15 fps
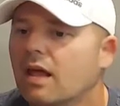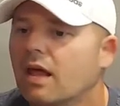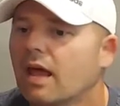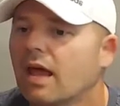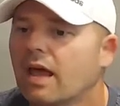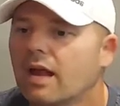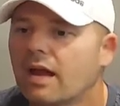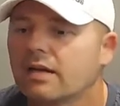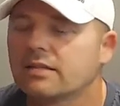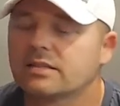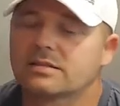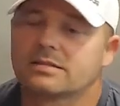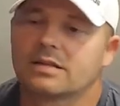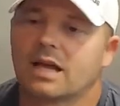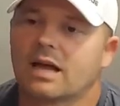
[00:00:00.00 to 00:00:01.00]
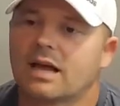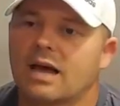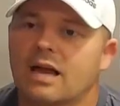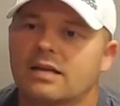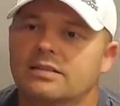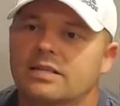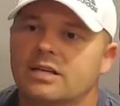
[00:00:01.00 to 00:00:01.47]
and I
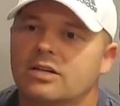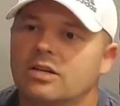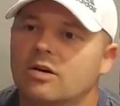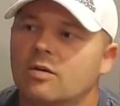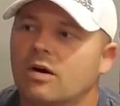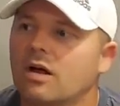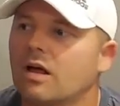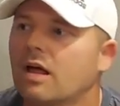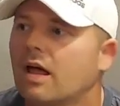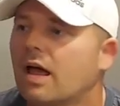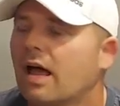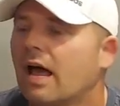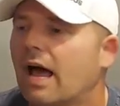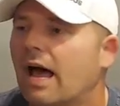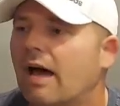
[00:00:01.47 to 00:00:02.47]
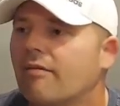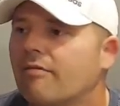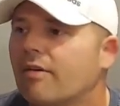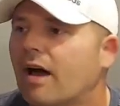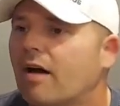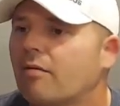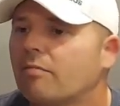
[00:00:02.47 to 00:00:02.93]
kind of said, you know what,
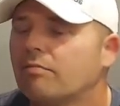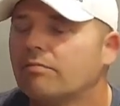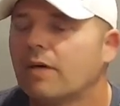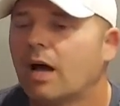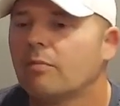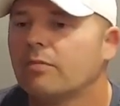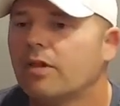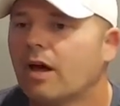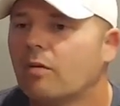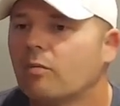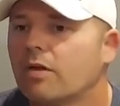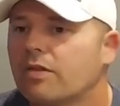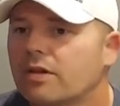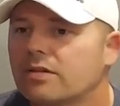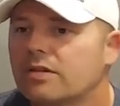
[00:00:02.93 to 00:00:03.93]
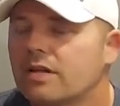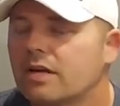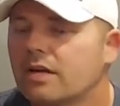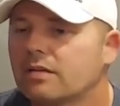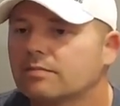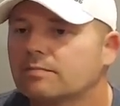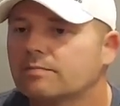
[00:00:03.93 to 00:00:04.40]
I'm done with this thing.